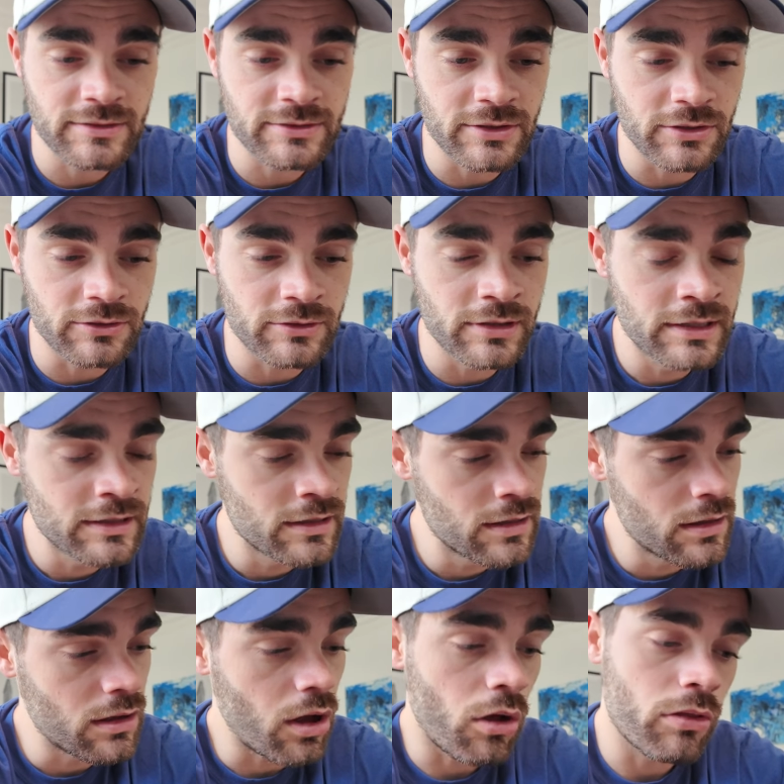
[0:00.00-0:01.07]
So
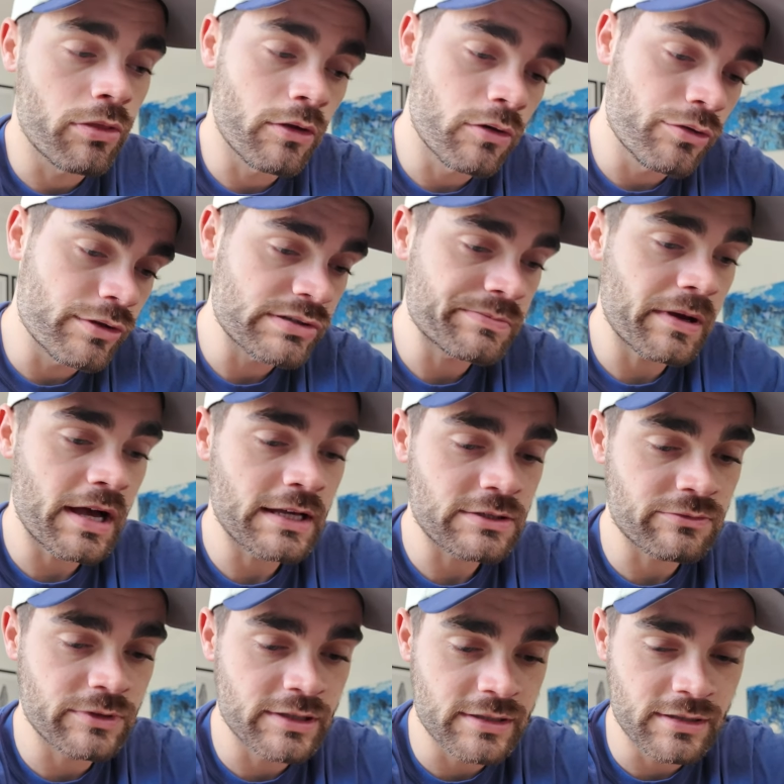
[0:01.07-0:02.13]
although this
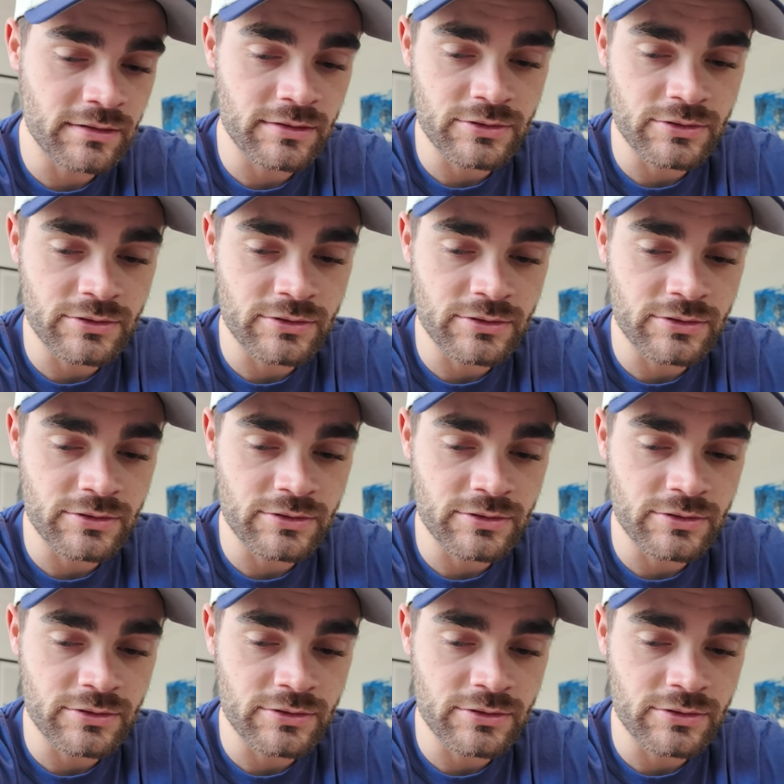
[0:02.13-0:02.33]
past weekend,